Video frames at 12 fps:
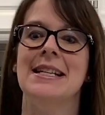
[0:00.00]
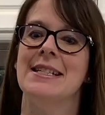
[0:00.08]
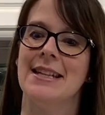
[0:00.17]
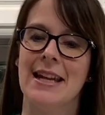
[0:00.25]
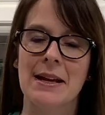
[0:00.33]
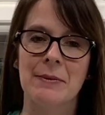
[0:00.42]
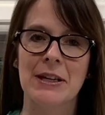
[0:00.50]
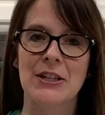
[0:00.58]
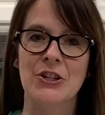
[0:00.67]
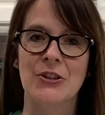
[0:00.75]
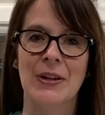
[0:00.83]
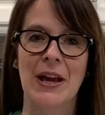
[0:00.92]
Today I'm going to
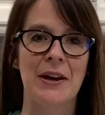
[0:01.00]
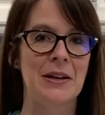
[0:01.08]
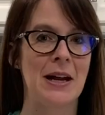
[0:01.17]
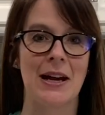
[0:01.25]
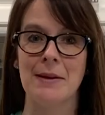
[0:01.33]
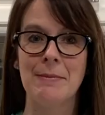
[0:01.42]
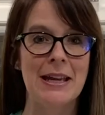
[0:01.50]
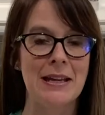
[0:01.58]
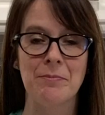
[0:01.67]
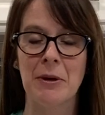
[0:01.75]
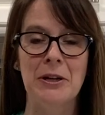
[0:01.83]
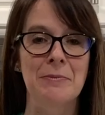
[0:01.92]
show you how I
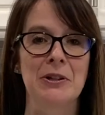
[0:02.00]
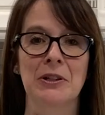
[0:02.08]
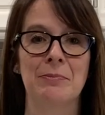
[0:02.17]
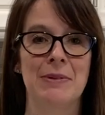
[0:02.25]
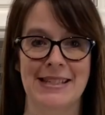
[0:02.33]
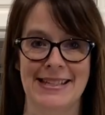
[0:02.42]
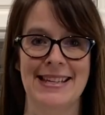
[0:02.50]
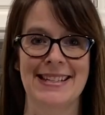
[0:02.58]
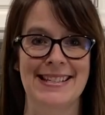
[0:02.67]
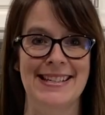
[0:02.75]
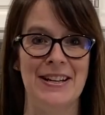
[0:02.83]
make buttermilk biscuits.